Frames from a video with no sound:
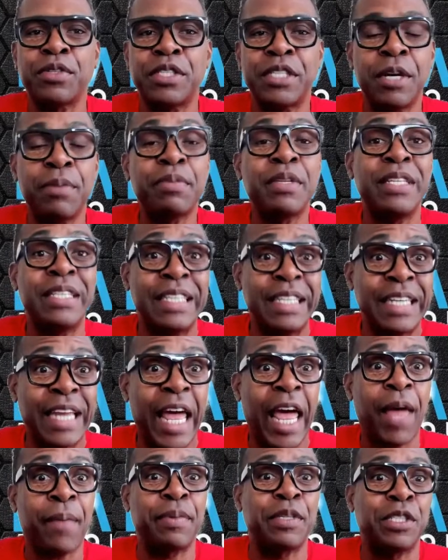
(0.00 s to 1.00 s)
something that
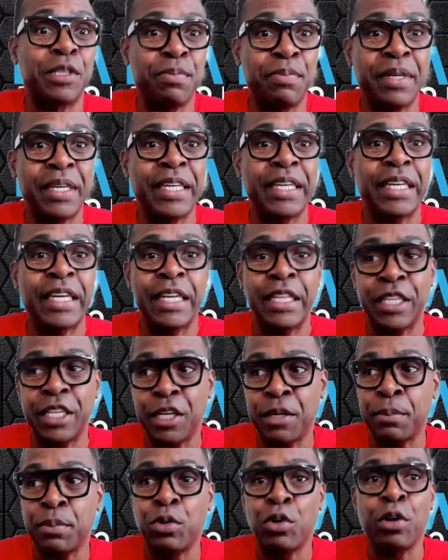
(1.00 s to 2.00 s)
happened to me in the
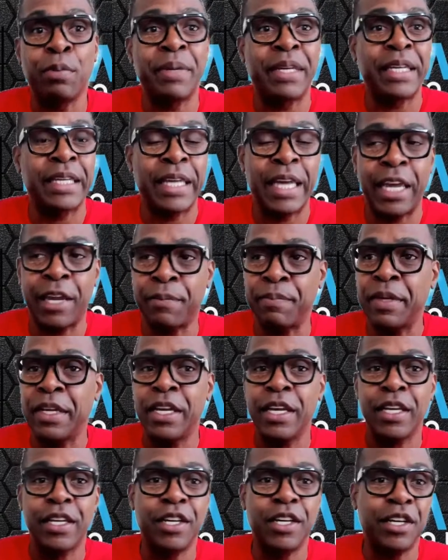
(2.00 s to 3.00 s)
employment game.
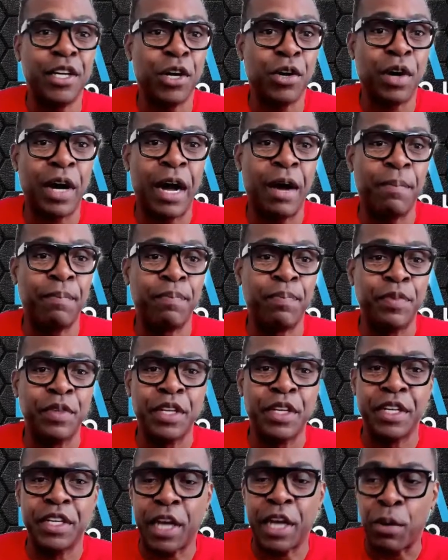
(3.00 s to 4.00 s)
I'm
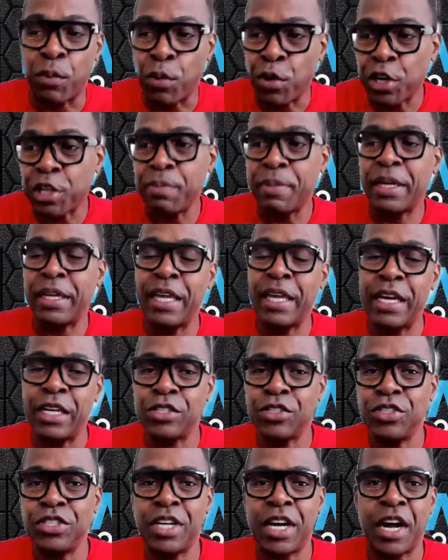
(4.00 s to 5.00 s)
working my
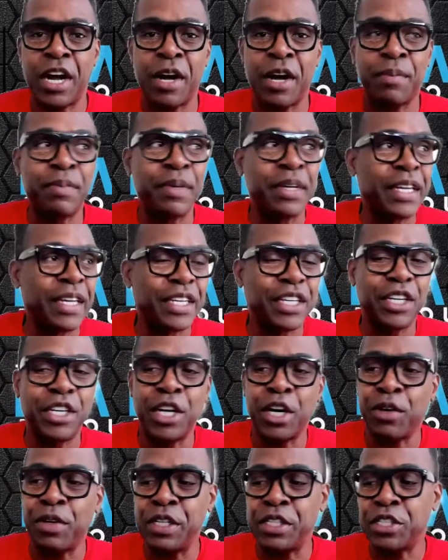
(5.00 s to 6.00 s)
last job.
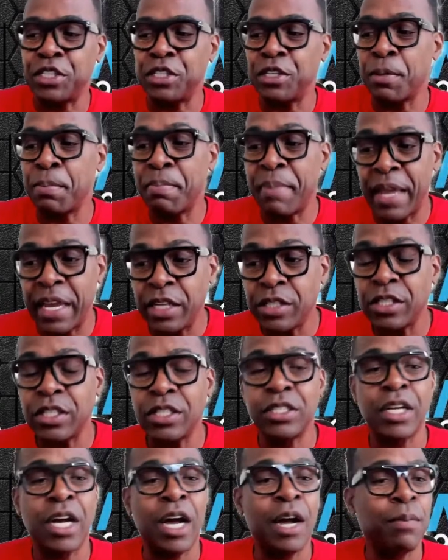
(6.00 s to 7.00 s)
It's an
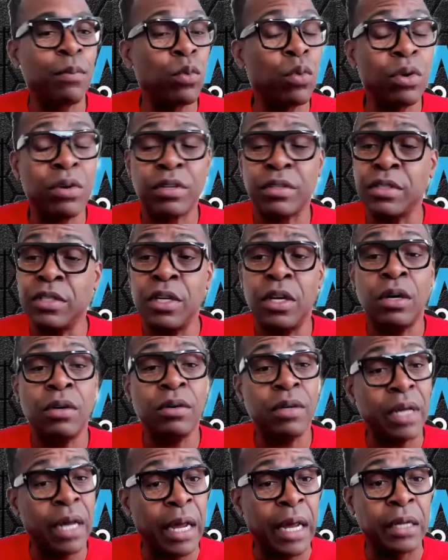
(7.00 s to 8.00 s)
amazing job.
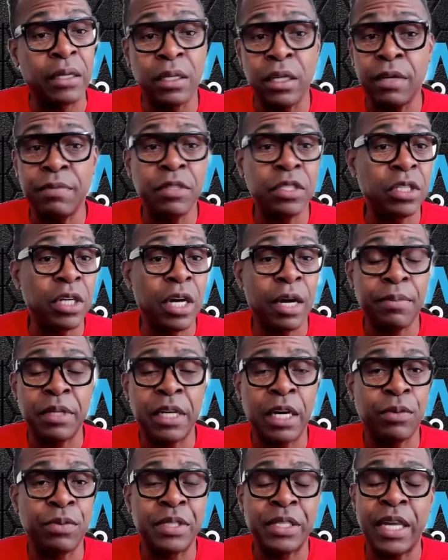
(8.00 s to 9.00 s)
I love the job that
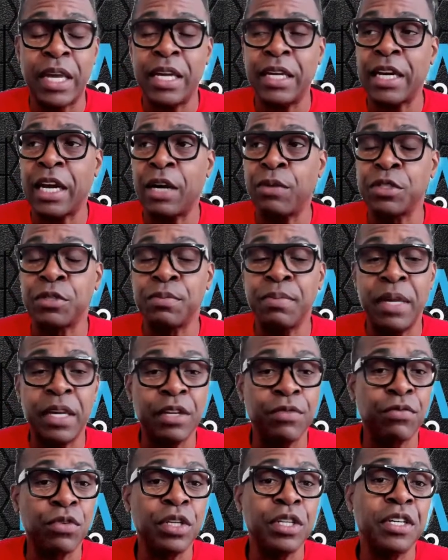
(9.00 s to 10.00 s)
I was at. I was
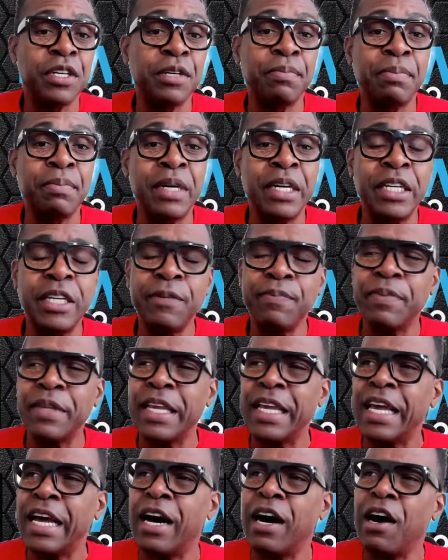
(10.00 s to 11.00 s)
making really good money.
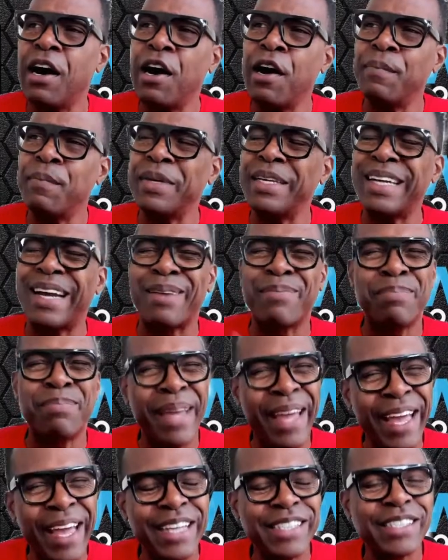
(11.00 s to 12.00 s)
And I
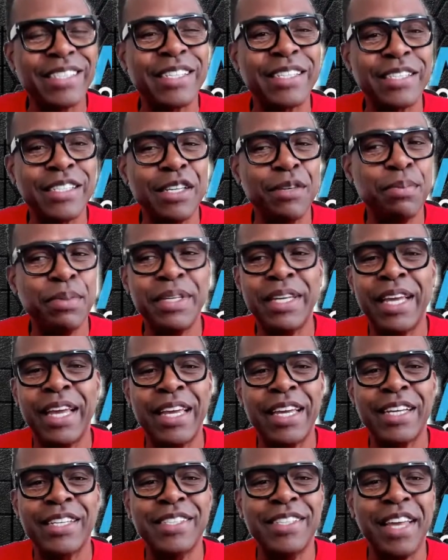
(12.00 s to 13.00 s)
passed the
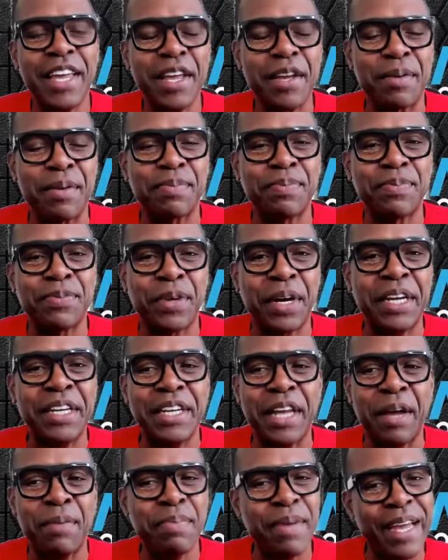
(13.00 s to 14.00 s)
CPA exam, right?
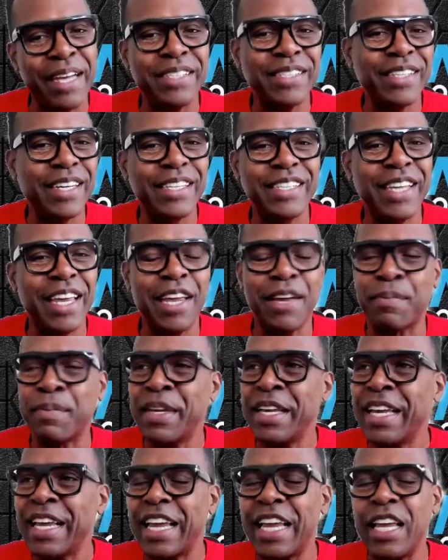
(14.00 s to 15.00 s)
I passed the exam.
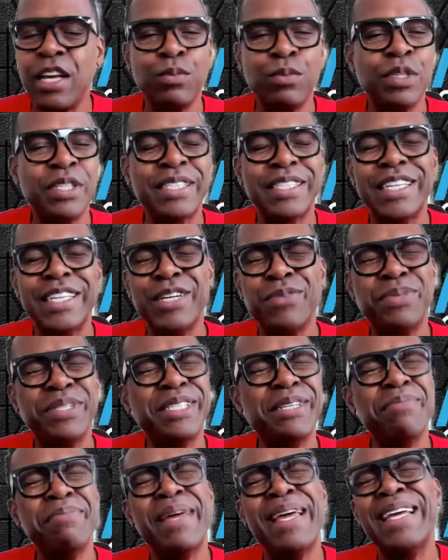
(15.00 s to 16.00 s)
It was
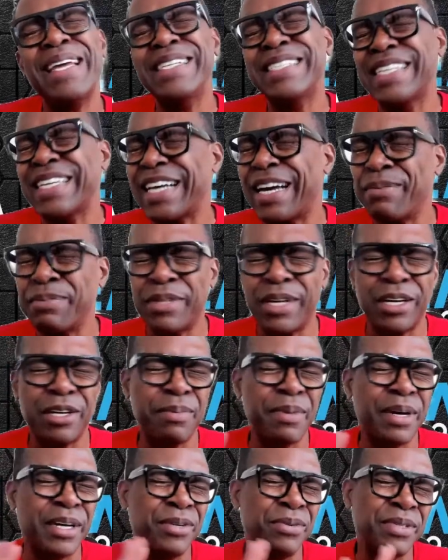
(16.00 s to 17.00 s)
amazing. I'm talking
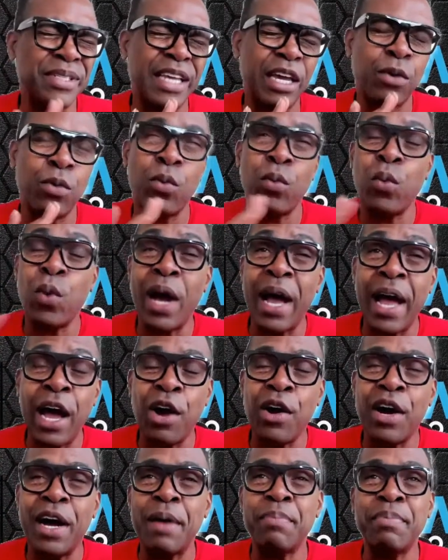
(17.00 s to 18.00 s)
about, it was like,
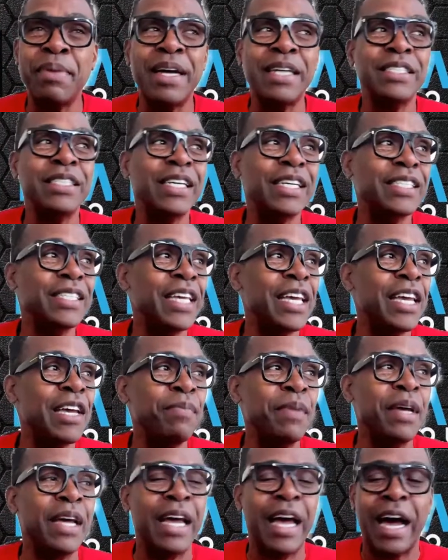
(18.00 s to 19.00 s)
wow, I passed the
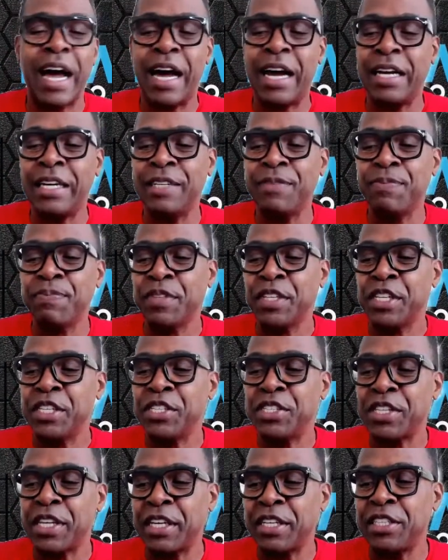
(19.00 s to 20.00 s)
exam. I
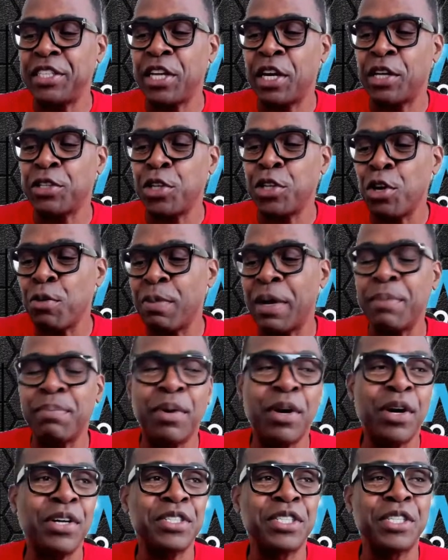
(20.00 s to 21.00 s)
told my
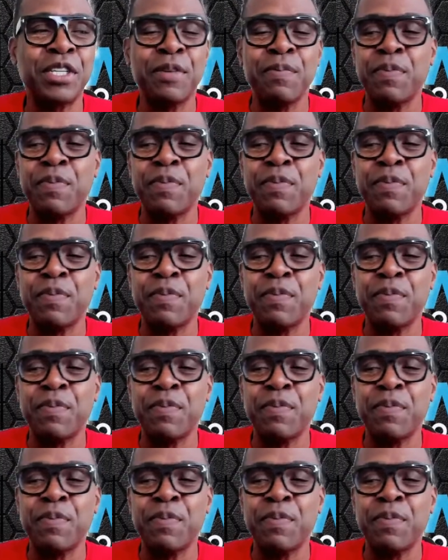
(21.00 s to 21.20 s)
boss